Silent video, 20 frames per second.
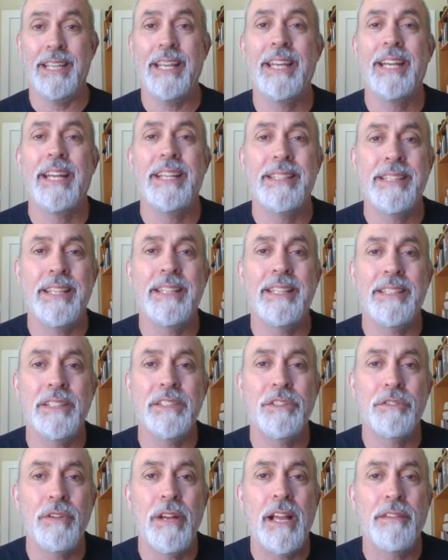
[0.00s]
And I think this
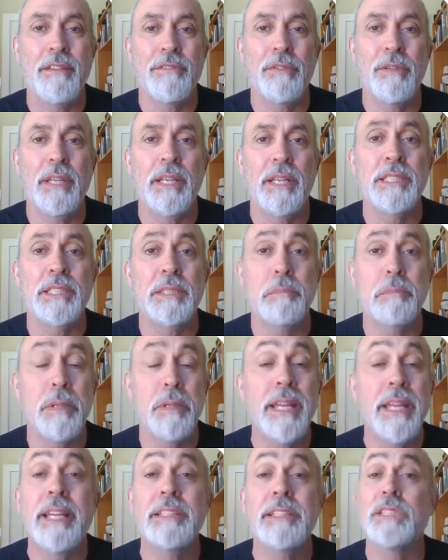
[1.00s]
graph
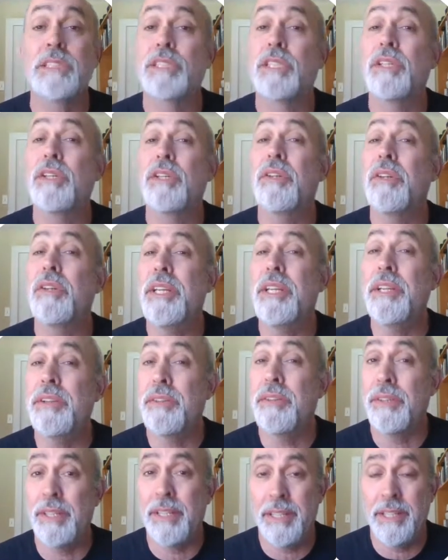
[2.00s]
explains
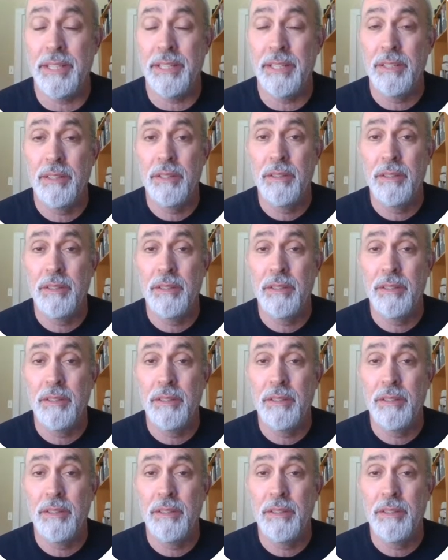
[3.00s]
clearly